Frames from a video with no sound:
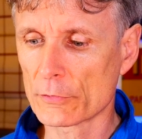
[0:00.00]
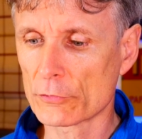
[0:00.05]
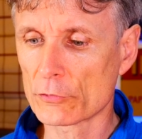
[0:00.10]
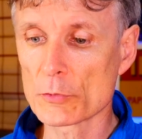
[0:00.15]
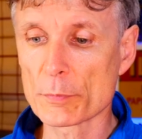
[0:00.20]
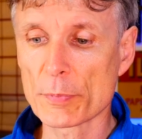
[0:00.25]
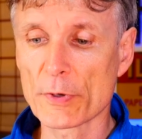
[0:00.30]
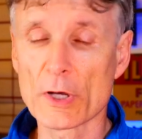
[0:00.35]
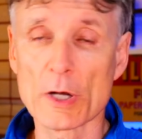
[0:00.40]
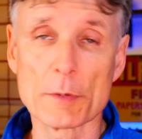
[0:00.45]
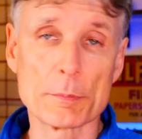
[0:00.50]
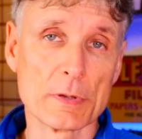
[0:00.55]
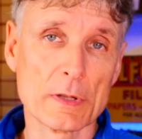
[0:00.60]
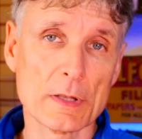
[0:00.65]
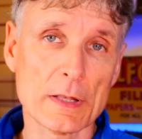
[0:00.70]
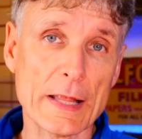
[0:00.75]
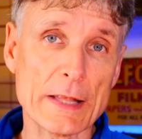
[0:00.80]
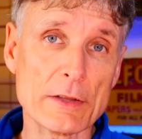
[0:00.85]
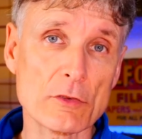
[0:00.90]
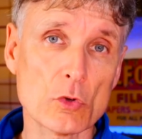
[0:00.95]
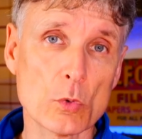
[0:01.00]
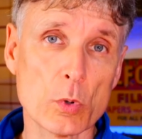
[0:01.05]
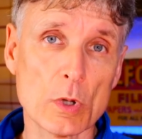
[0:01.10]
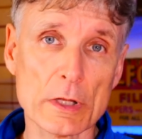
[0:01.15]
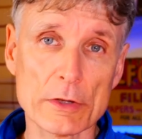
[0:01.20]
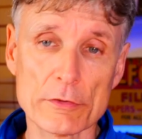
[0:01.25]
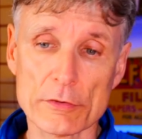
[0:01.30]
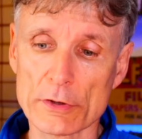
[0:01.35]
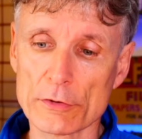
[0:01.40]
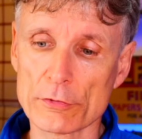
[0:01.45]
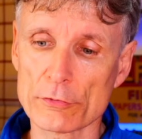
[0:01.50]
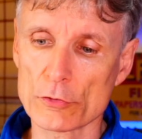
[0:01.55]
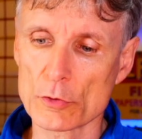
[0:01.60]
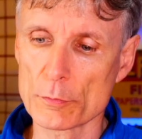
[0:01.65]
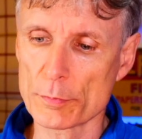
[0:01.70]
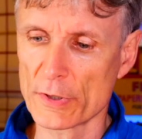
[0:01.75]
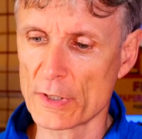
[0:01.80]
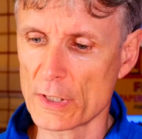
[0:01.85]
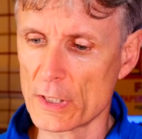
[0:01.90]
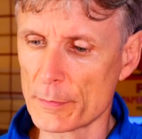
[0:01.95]
Superb. Lens quality is
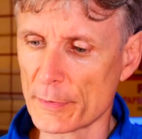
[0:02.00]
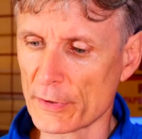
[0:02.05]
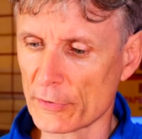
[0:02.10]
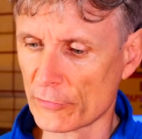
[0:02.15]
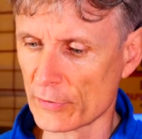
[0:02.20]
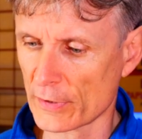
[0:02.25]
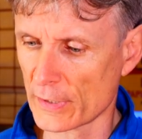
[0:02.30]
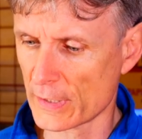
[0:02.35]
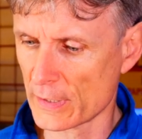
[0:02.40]
superb. It's